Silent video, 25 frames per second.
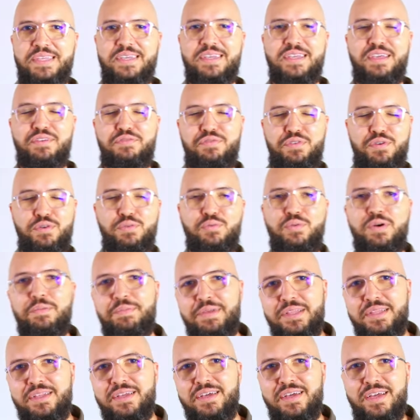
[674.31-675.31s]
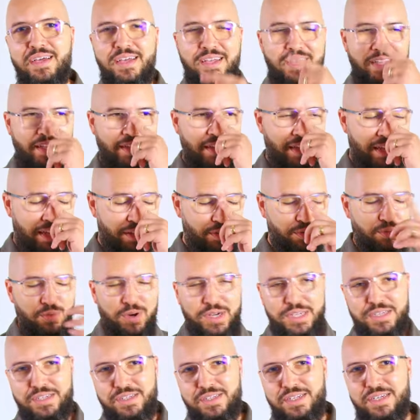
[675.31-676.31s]
If you're women and you're
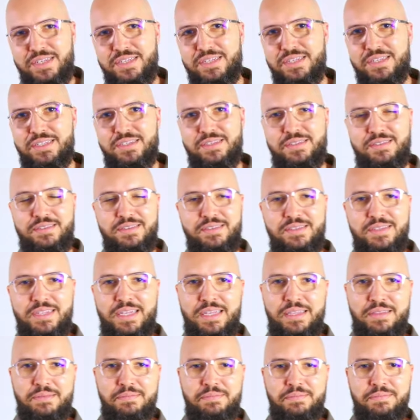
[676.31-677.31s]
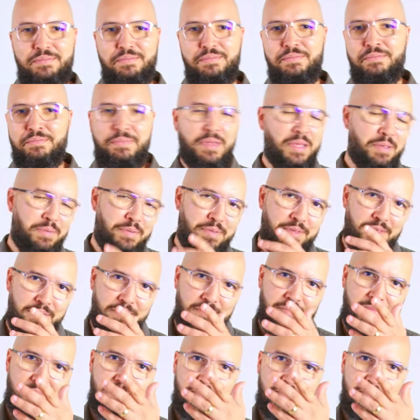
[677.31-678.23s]
watching this, and and maybe